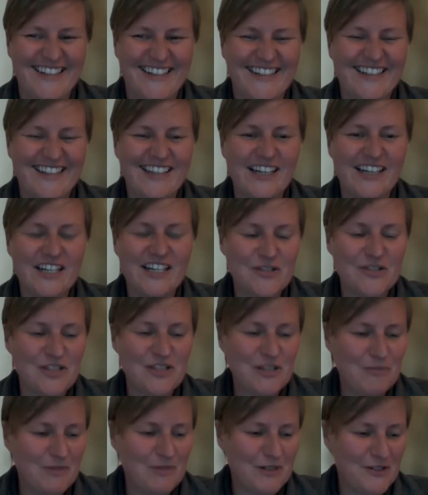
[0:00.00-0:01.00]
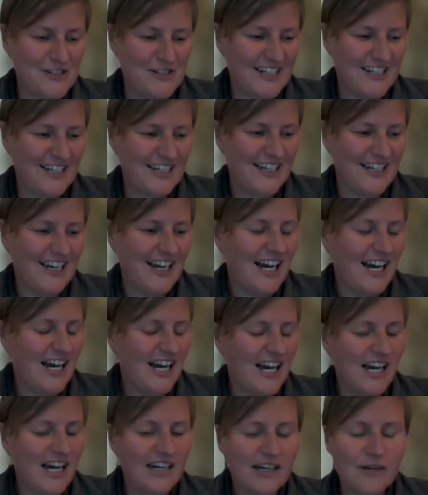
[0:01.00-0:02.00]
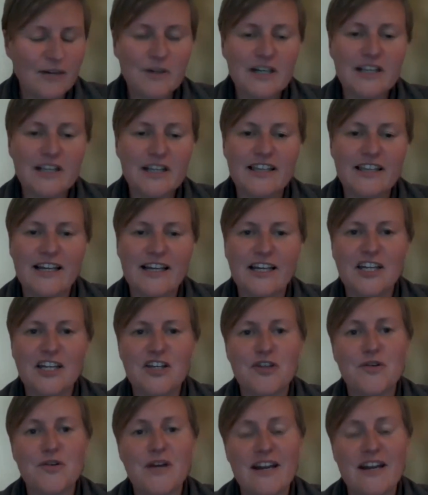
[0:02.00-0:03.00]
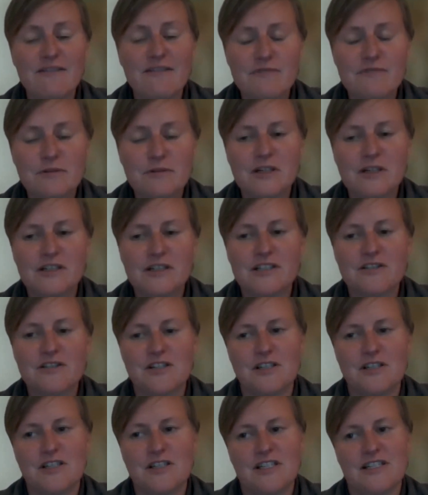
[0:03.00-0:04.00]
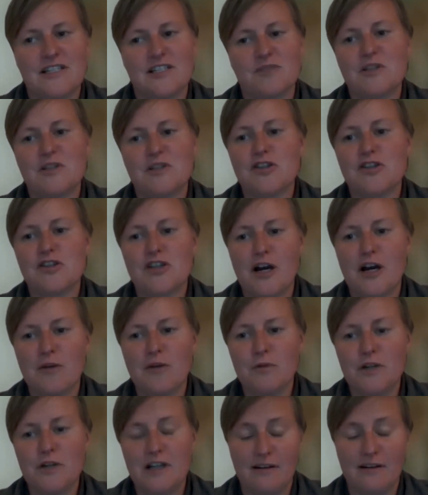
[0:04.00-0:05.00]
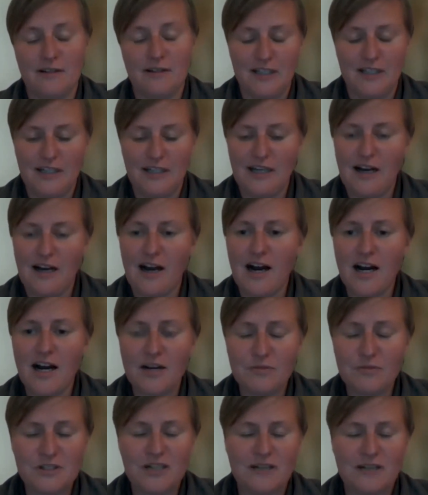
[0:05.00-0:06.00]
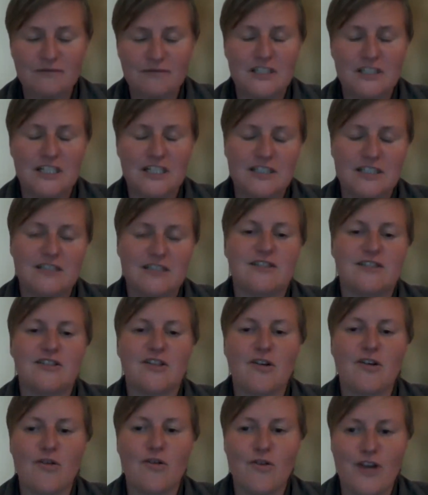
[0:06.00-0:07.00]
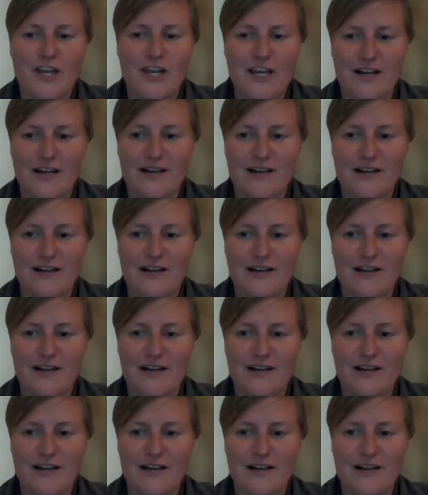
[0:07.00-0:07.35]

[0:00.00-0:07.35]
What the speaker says: Thank Simone. Riikka. And I want to thank you, everyone in GTeX, because I would have not got